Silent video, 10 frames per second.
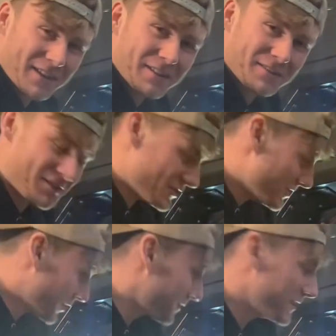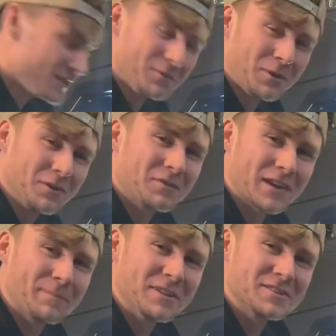there's nothing in the world
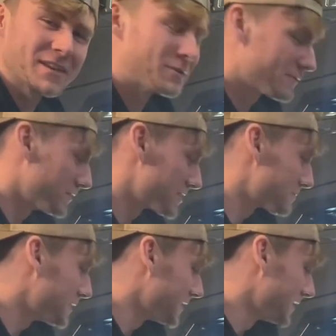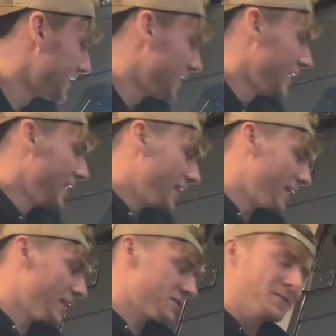like a Pinzgauer front spring. So we've